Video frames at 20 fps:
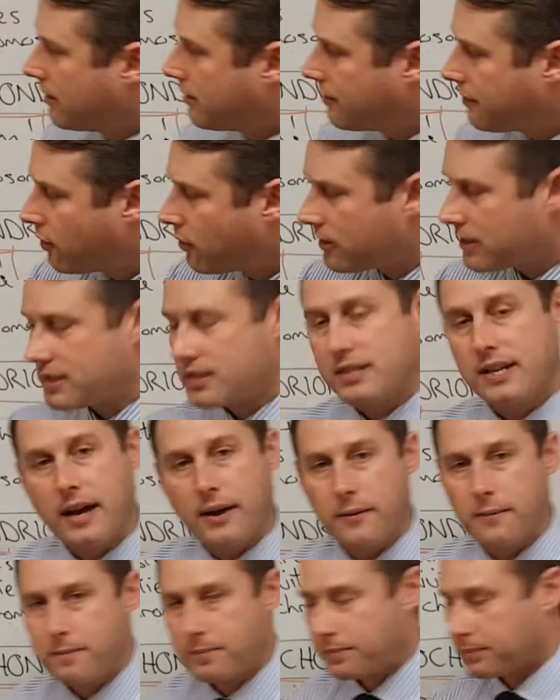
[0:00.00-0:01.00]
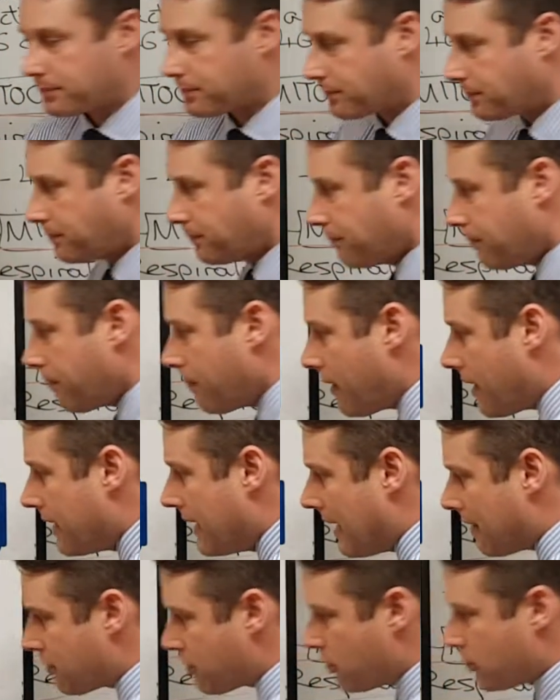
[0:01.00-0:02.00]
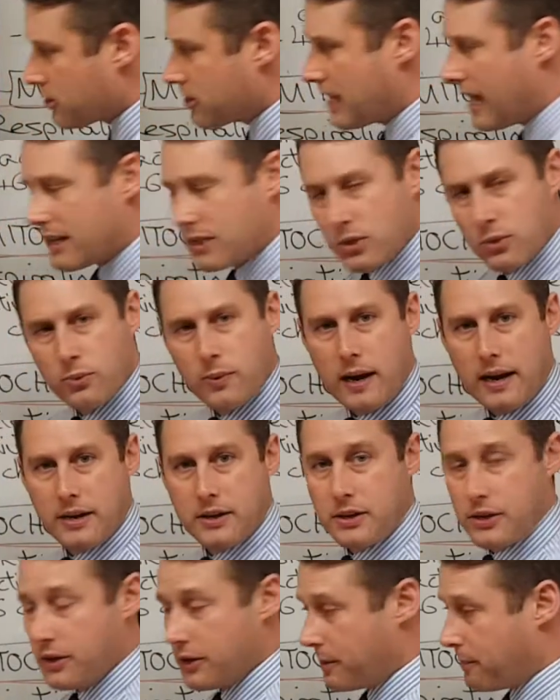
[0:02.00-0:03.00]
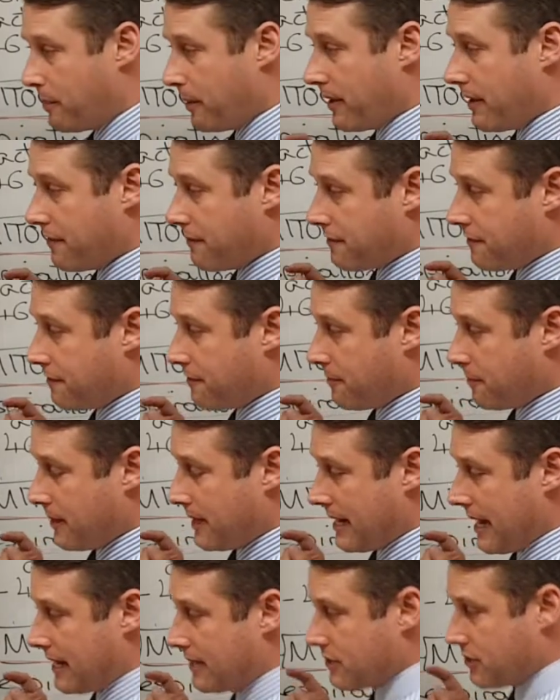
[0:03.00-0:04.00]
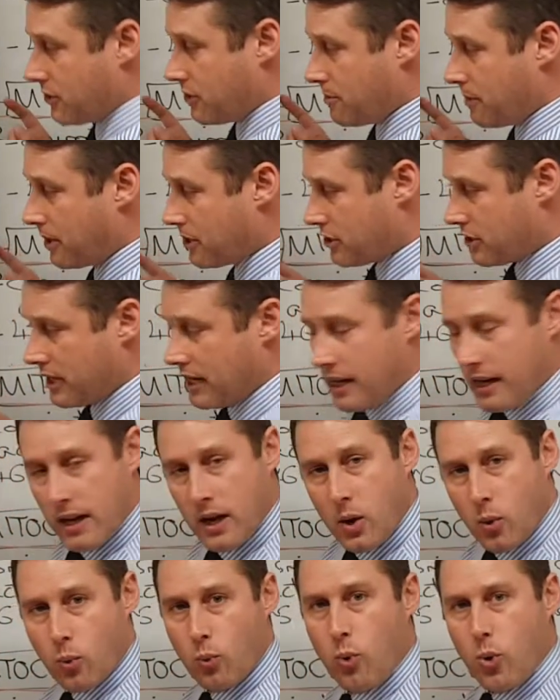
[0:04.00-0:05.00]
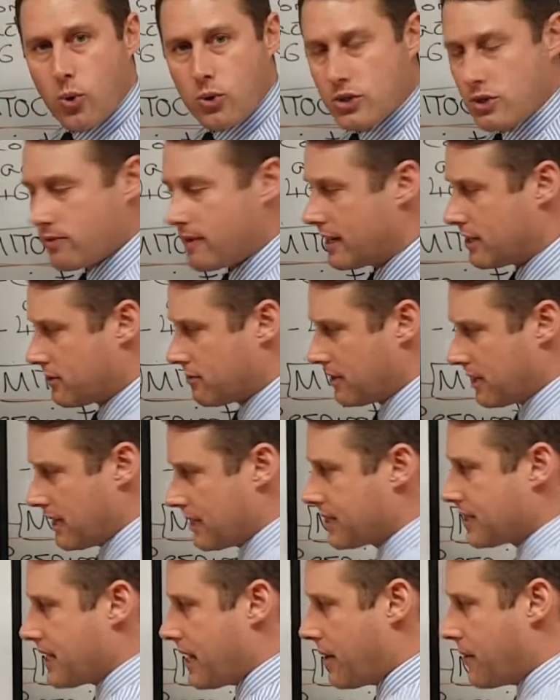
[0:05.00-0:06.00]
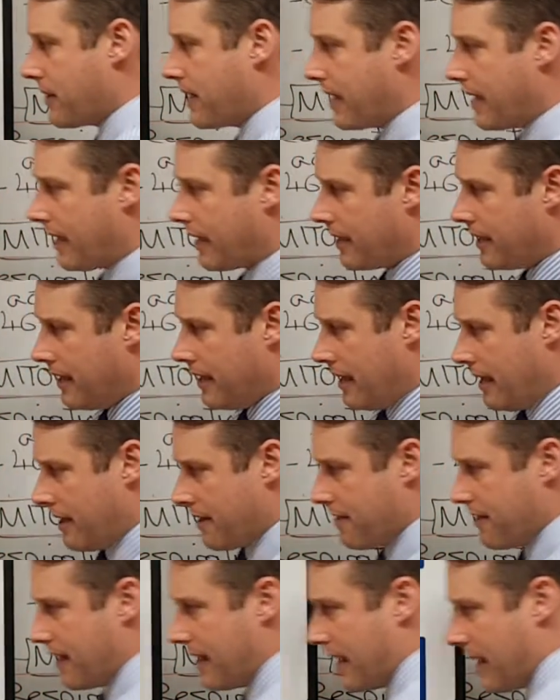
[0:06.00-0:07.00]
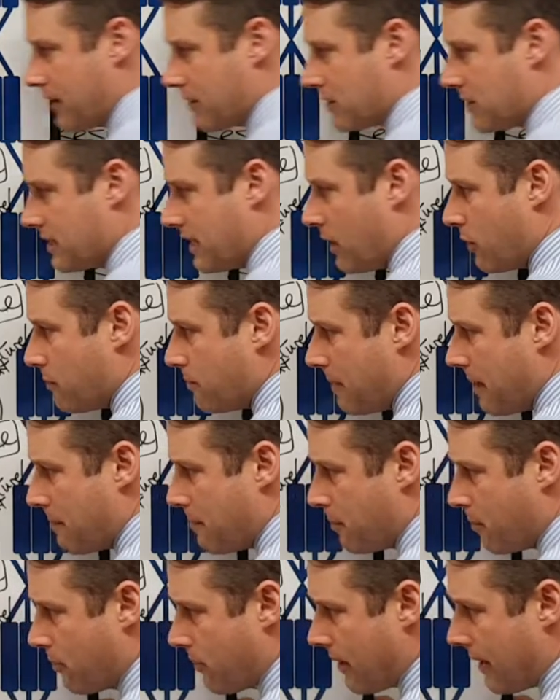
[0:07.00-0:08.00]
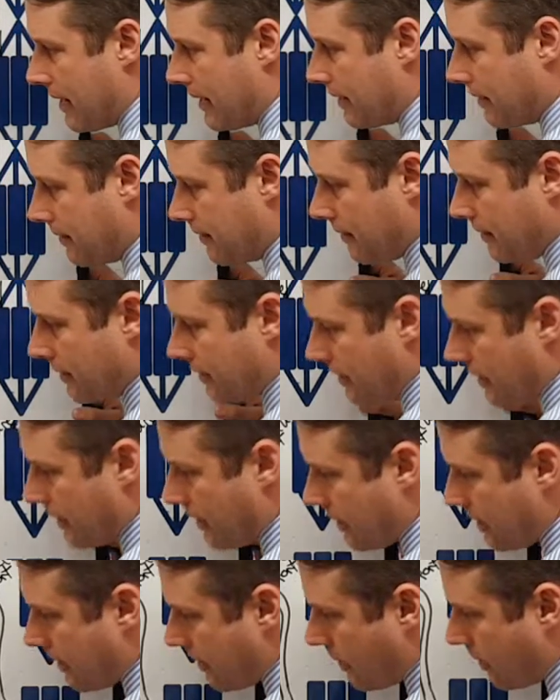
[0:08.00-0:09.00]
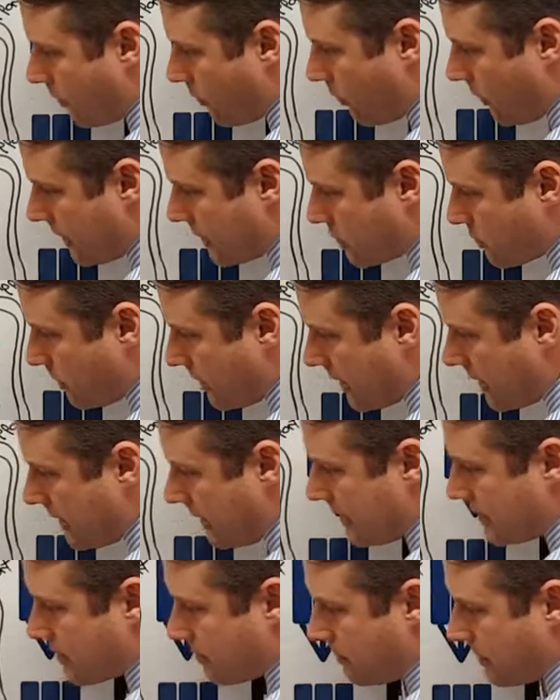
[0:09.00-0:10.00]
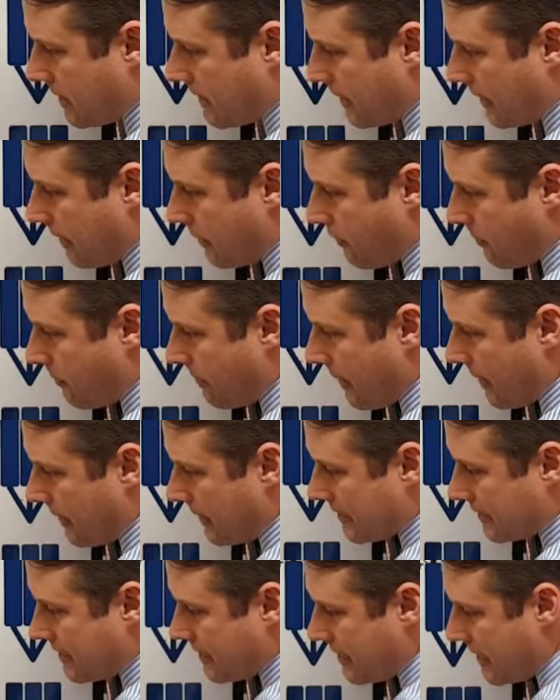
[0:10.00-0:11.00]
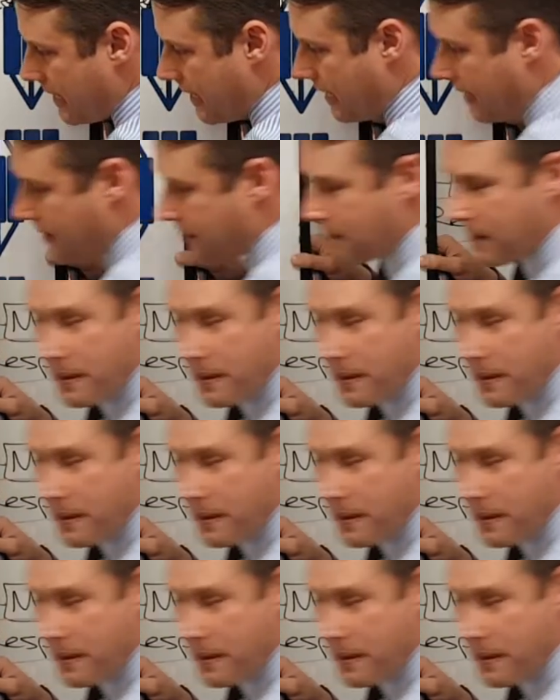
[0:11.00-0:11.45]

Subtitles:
for the cell. Now, of course, that's all well and good, but if we get too much water entering the cell here, then our cell membrane, which we need to be clear about, is the inner